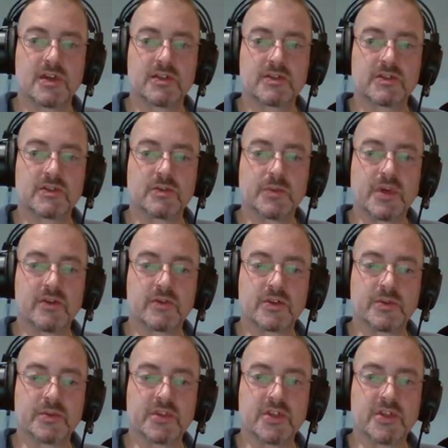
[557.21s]
So my
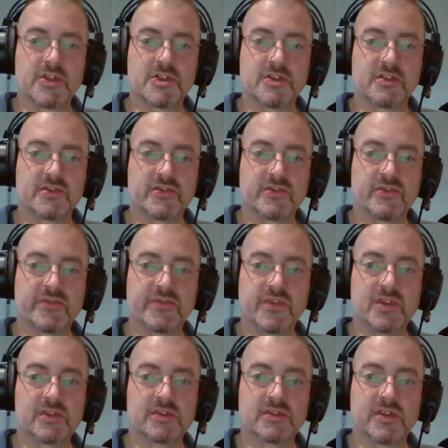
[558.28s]
recommendation is to
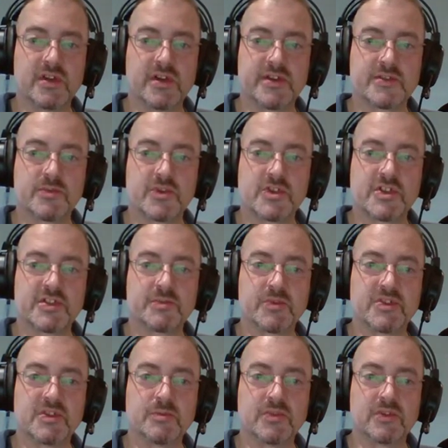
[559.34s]
fill as much as
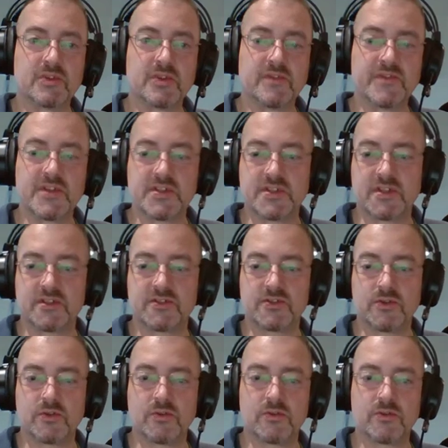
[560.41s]
possible of the things
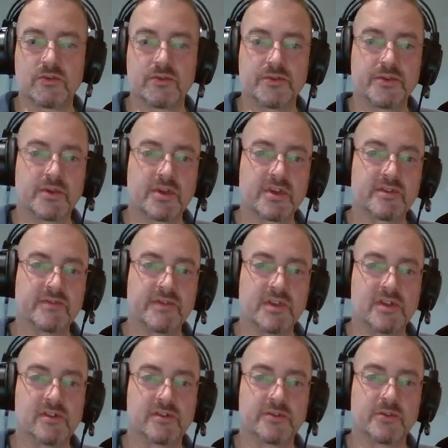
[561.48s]
you can
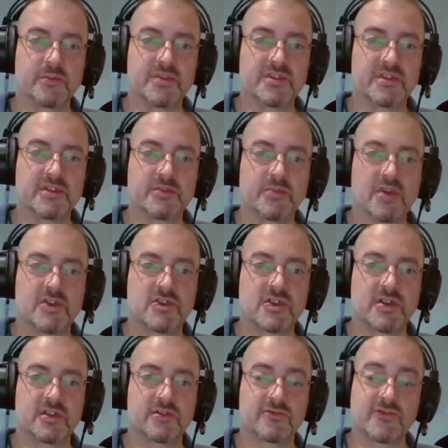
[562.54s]
fill on your business page,
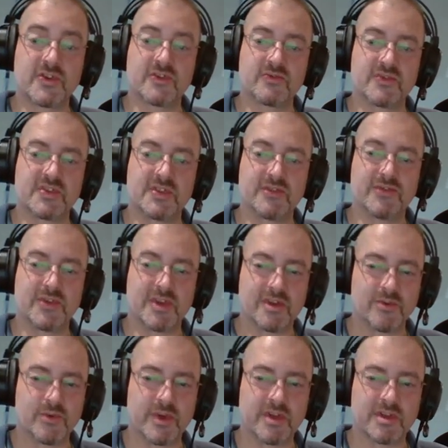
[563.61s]
and try to see if you
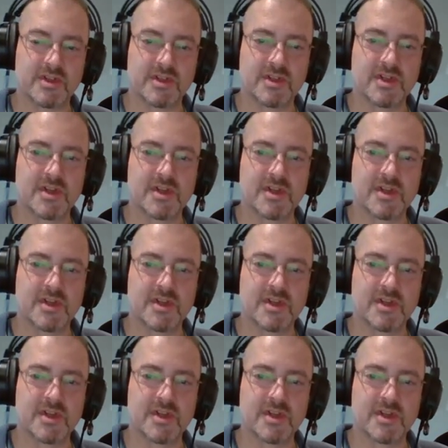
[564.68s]
can rank,